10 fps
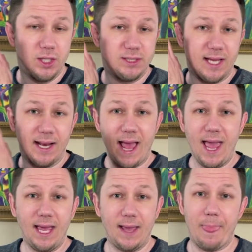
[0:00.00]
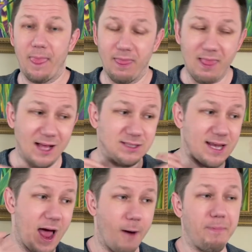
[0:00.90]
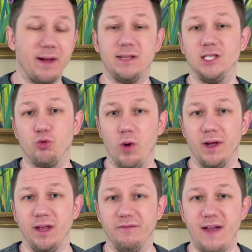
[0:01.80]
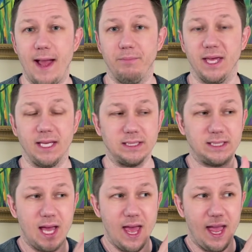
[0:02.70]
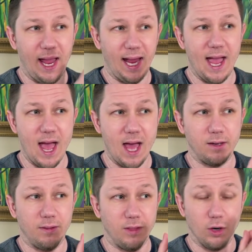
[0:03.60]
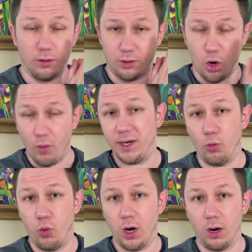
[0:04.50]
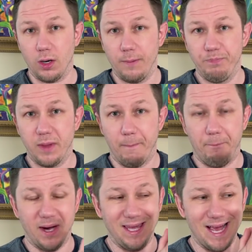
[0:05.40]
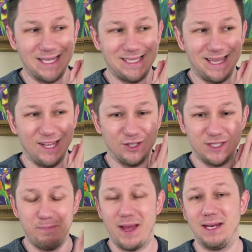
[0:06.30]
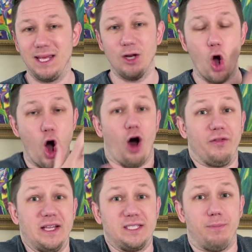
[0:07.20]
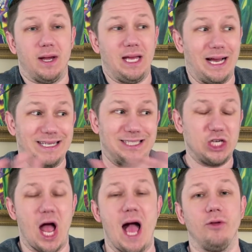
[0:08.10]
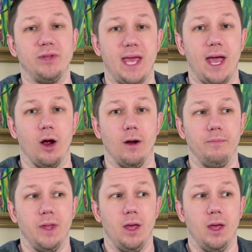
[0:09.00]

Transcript: saying, hey, let's help out these working families. And they're going to work, but yet they're spending all this money on childcare